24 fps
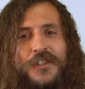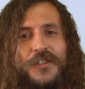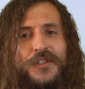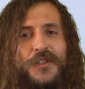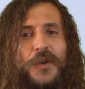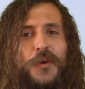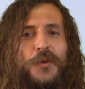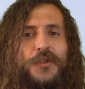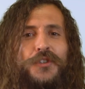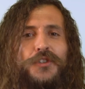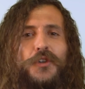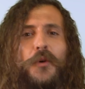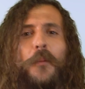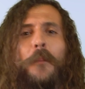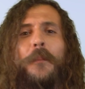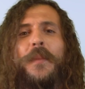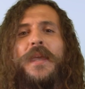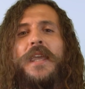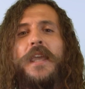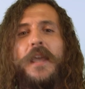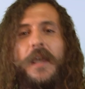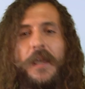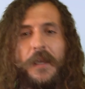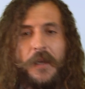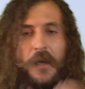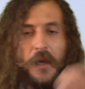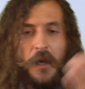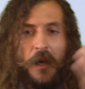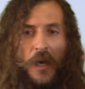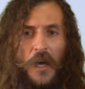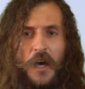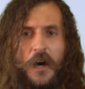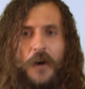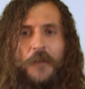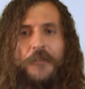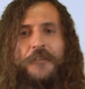a social being,
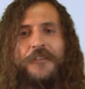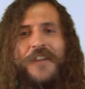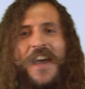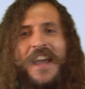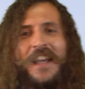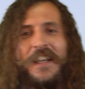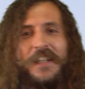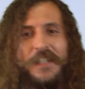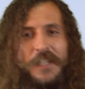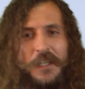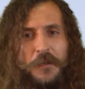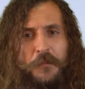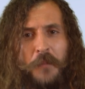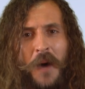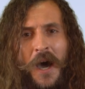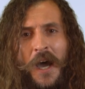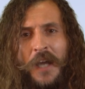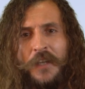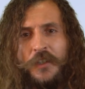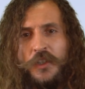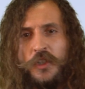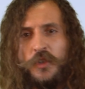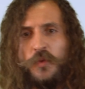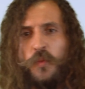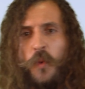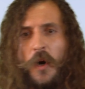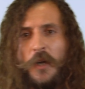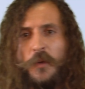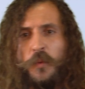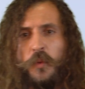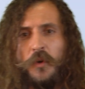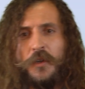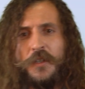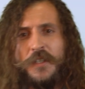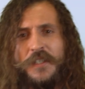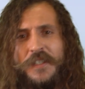affected by just
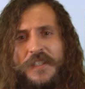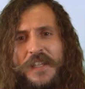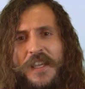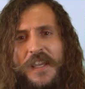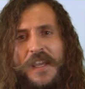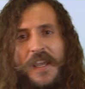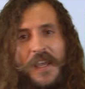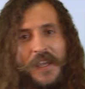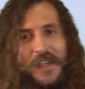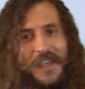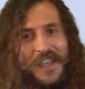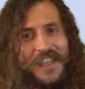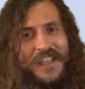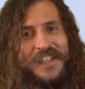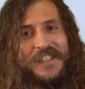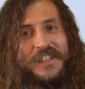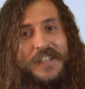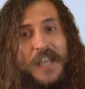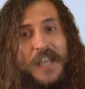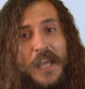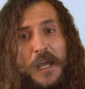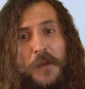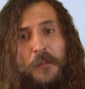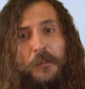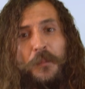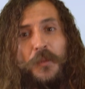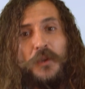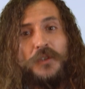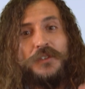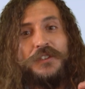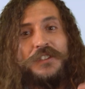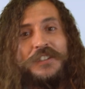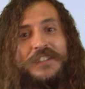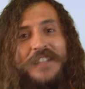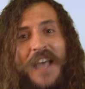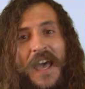what we're seeing,
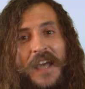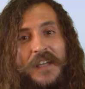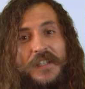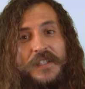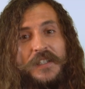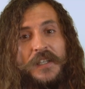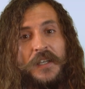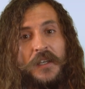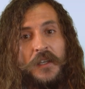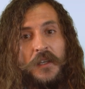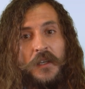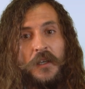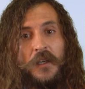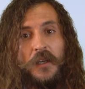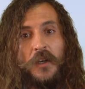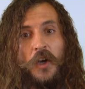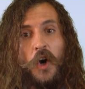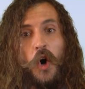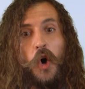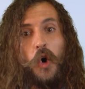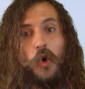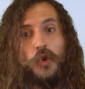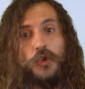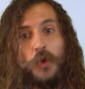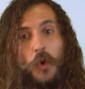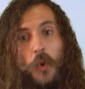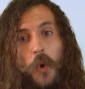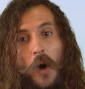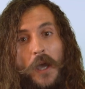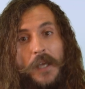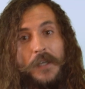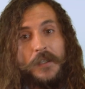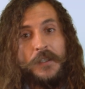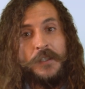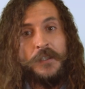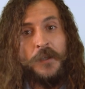examples set hold
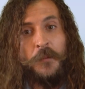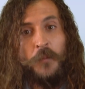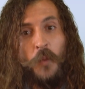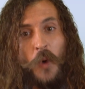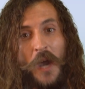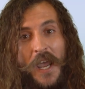quite some